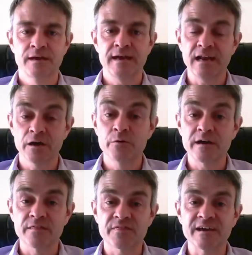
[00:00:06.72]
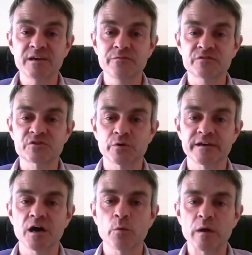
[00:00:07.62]
Hello, and thank you for
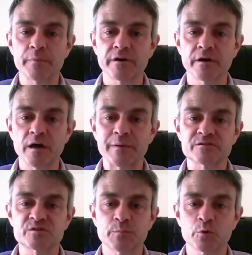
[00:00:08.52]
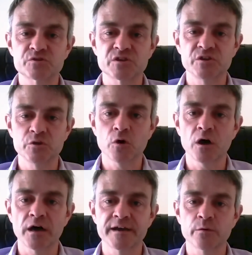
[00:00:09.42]
joining our webinar about supporting your
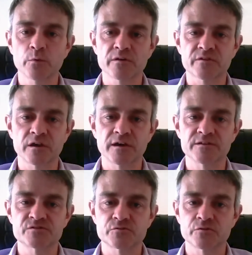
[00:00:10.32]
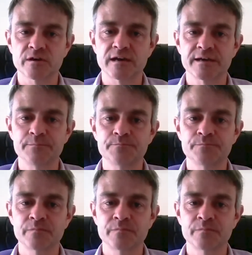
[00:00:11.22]
high net worth clients through a claim.